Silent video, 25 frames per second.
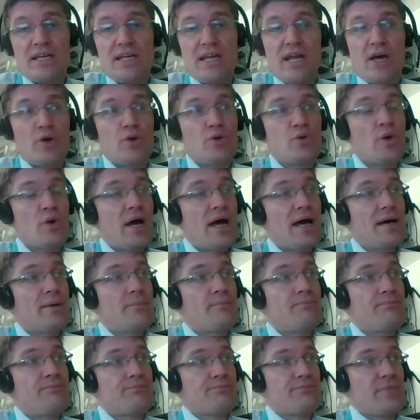now
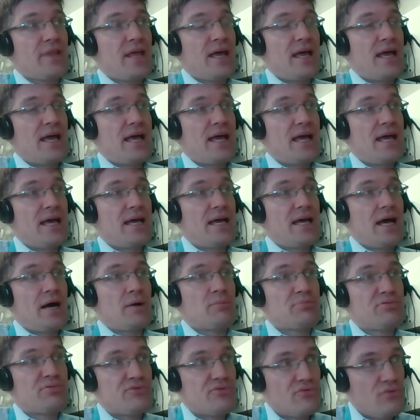
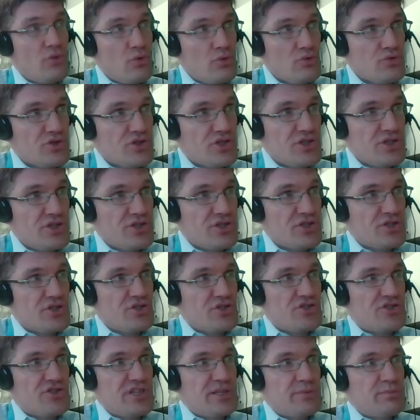approaches to
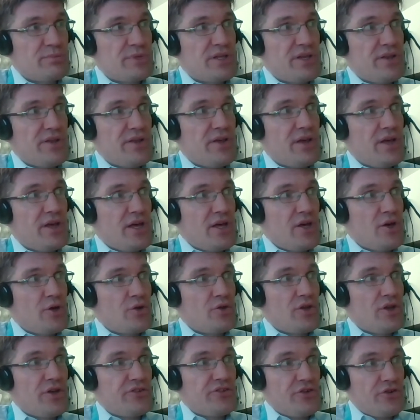treatment
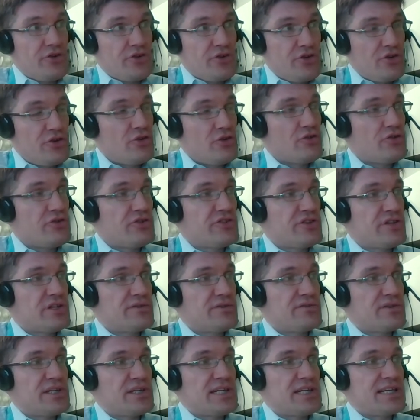that are
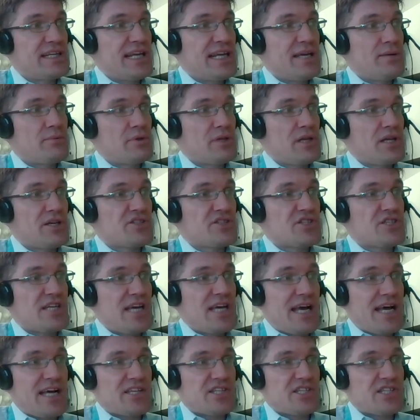curative and enable us to
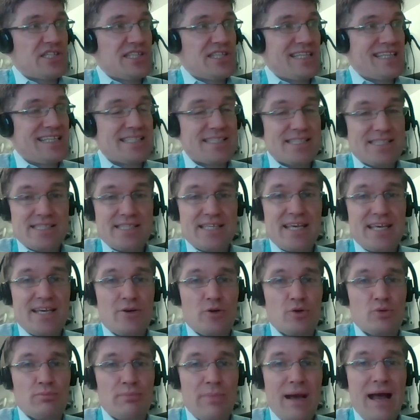actually
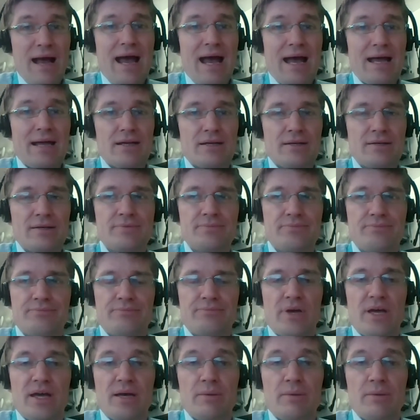scale back
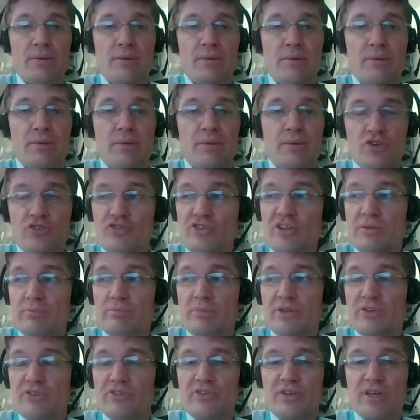
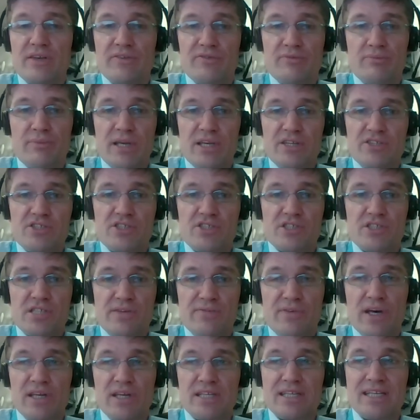treatment if patients
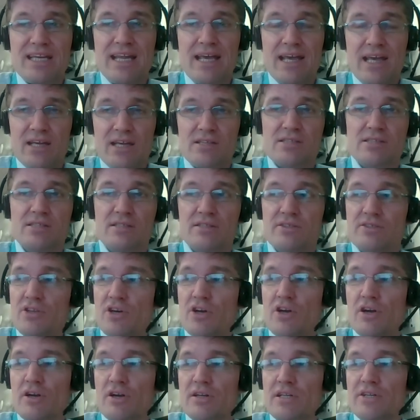have had an excellent
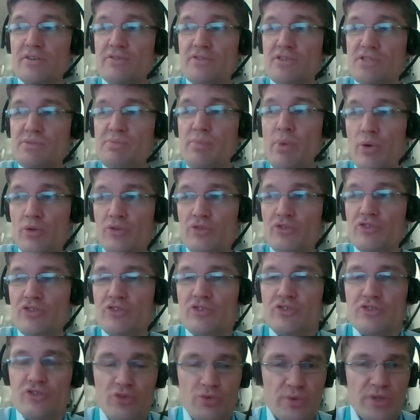early
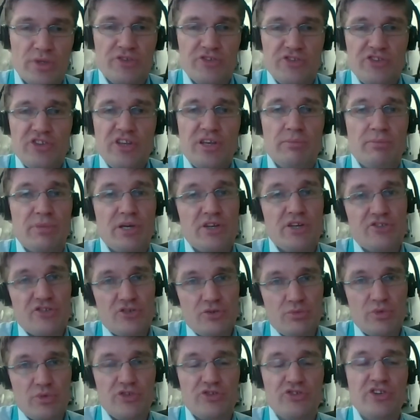response. So we see a
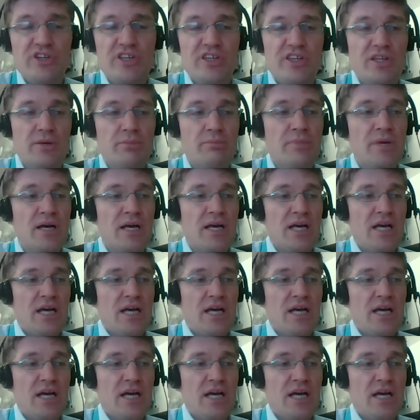patient, we treat them,